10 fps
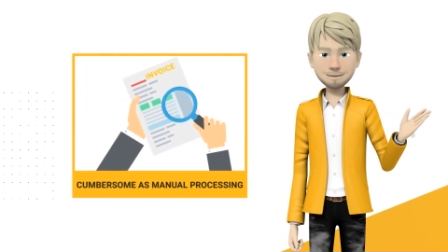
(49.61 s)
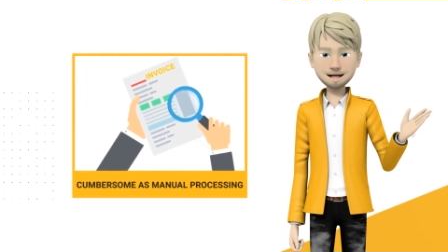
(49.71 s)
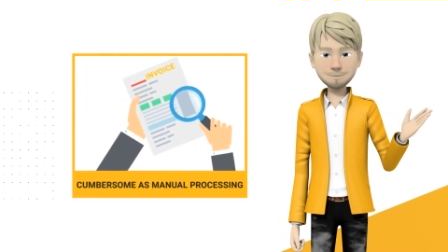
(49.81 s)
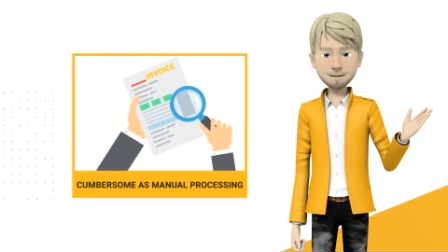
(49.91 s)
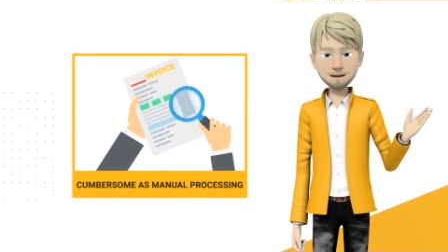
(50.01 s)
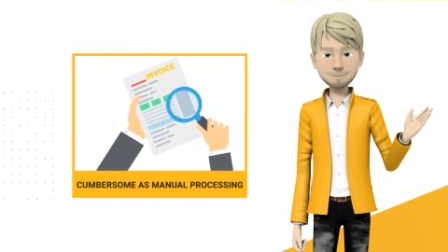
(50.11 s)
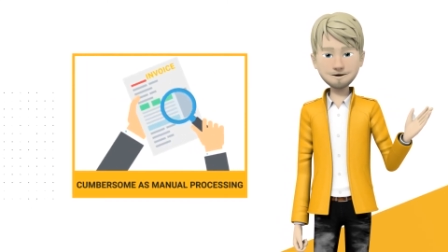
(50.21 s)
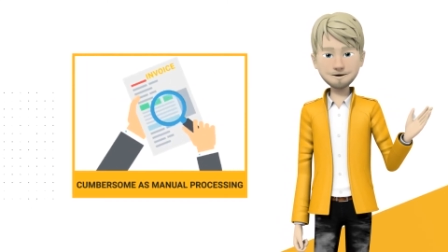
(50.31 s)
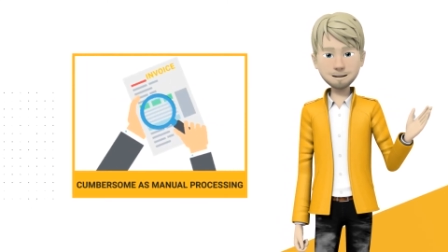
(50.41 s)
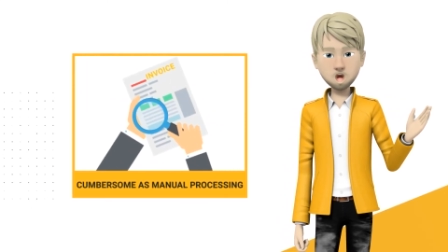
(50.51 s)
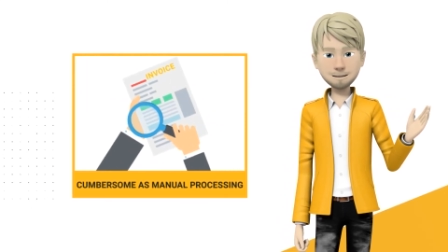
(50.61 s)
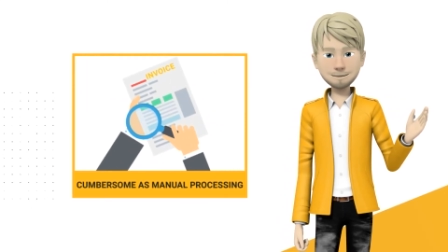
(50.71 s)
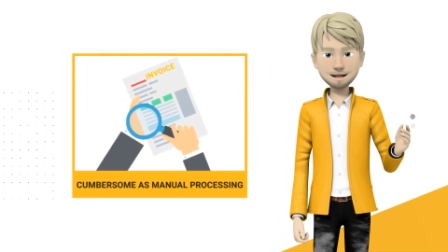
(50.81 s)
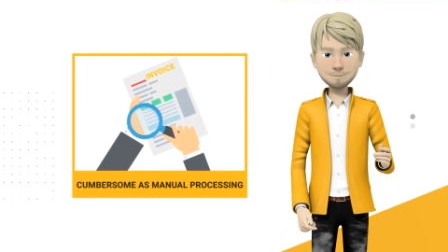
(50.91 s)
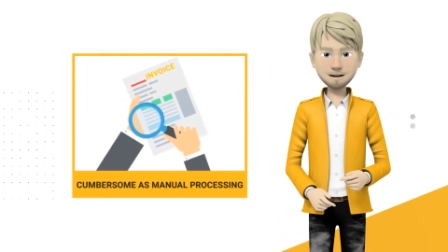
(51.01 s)
It was as cumbersome as
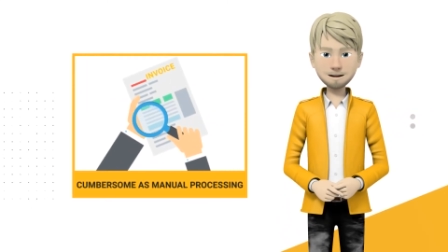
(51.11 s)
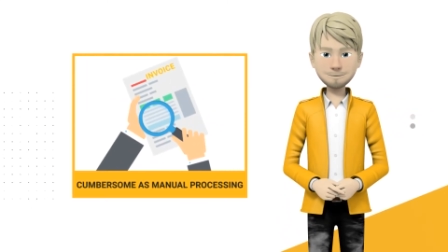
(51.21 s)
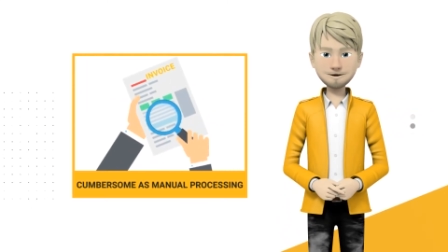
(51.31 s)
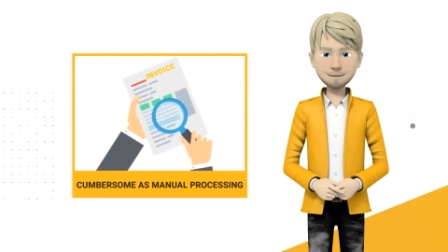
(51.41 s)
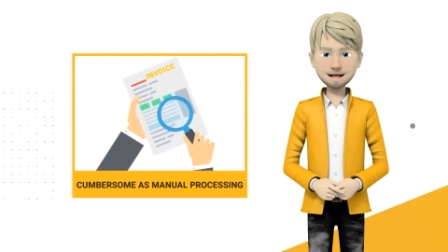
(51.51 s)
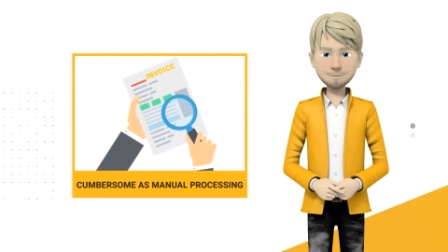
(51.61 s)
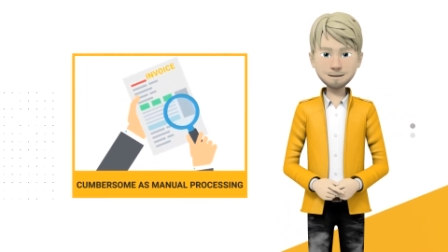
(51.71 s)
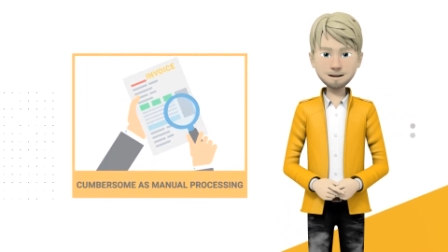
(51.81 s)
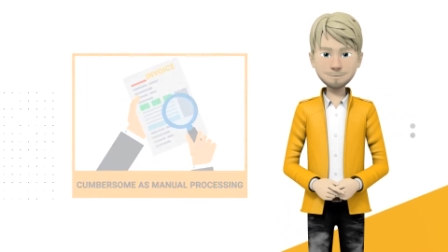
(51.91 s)
manual processing.